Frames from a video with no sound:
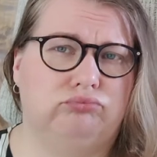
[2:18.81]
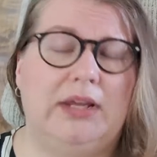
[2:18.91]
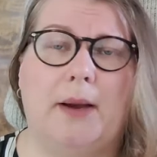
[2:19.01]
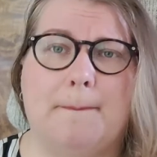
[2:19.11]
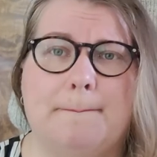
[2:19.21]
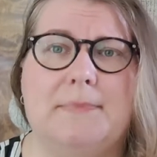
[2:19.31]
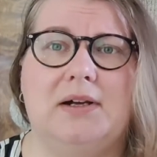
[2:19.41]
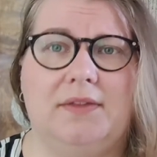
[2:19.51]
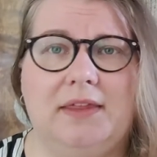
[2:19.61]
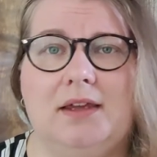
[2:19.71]
Yeah,
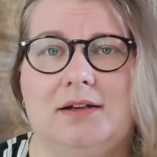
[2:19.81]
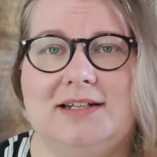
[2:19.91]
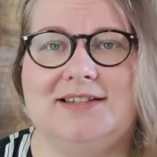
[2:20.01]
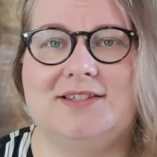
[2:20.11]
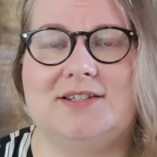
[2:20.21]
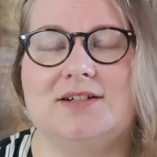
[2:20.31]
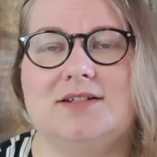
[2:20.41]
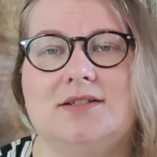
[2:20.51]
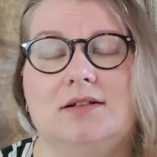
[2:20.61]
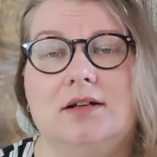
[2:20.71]
I think I need the
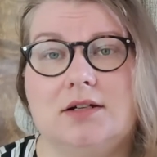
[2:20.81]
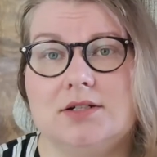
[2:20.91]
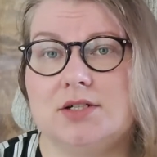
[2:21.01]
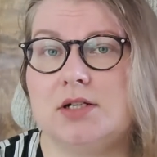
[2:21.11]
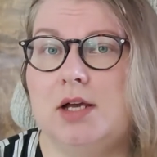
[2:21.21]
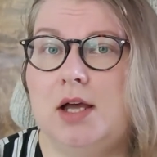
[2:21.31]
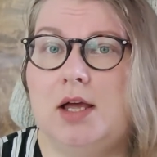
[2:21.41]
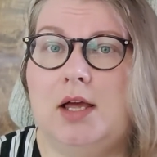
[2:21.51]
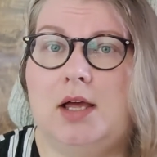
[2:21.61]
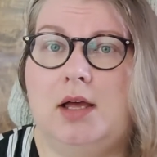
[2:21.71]
size large
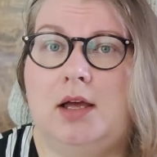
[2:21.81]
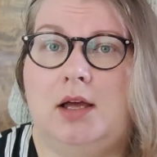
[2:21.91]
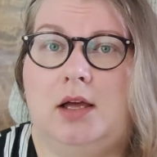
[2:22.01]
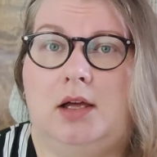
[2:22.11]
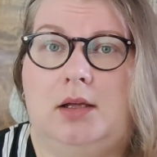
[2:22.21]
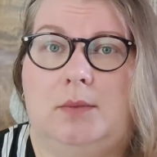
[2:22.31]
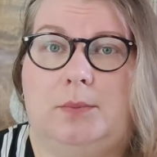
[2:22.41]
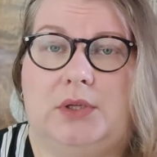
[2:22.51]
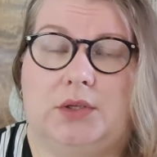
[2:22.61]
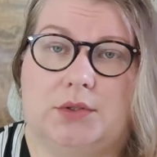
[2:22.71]

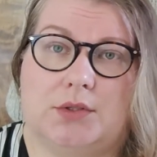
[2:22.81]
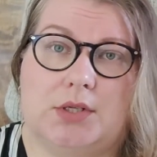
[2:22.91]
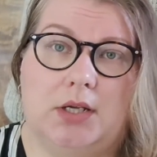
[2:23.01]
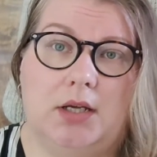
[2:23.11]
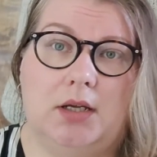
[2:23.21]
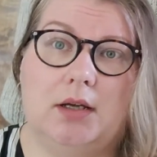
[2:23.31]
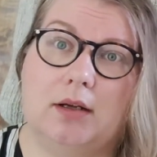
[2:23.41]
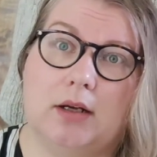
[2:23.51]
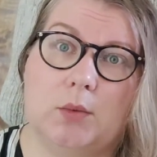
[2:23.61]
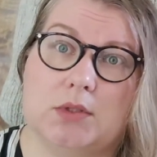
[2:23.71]
because
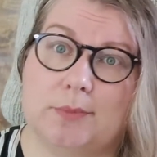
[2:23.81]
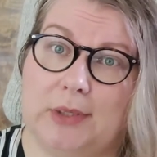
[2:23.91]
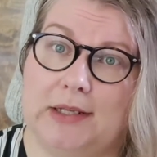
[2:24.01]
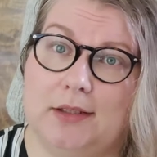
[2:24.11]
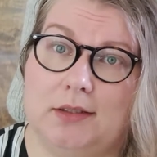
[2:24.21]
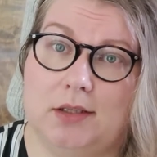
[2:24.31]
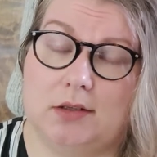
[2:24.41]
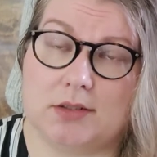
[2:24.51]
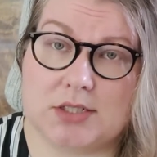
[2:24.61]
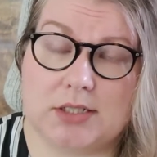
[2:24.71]
I was playing
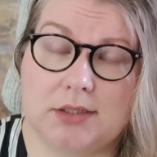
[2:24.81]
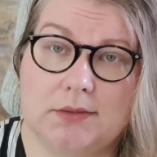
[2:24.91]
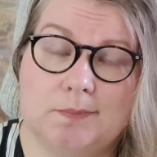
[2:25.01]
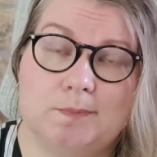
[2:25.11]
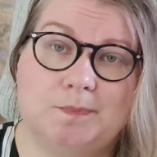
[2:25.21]
yarn chicken